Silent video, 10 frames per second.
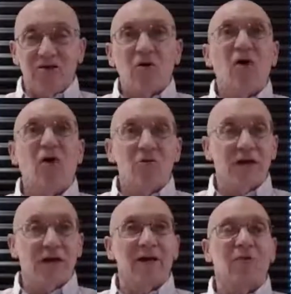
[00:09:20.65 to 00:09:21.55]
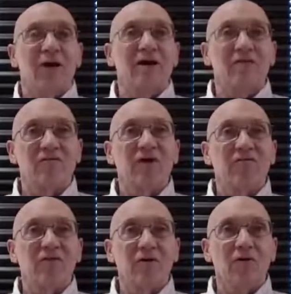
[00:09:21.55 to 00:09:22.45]
you're holding an awakened right
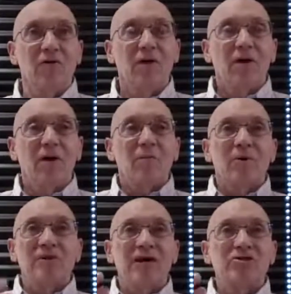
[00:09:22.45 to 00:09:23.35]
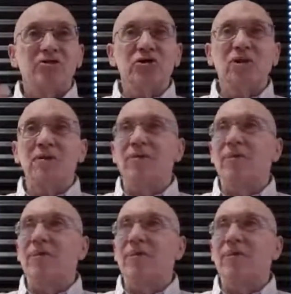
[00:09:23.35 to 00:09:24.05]
view. But that shouldn't